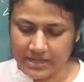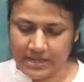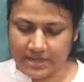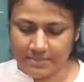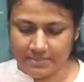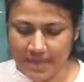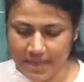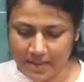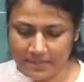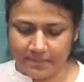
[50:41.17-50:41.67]
I
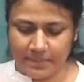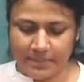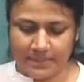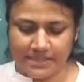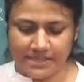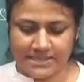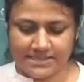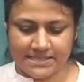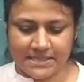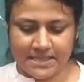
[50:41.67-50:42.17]
am happy
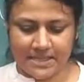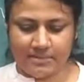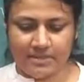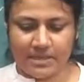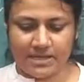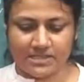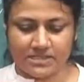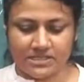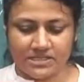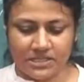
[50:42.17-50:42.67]
that I am
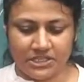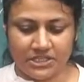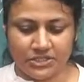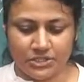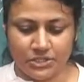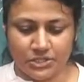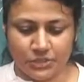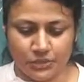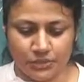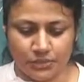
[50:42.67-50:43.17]
answering
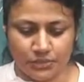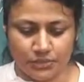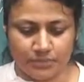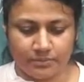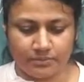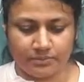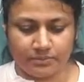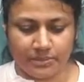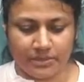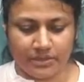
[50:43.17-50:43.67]
to you
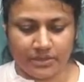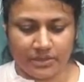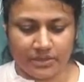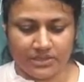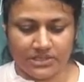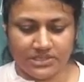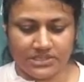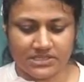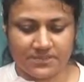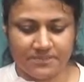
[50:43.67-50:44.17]
because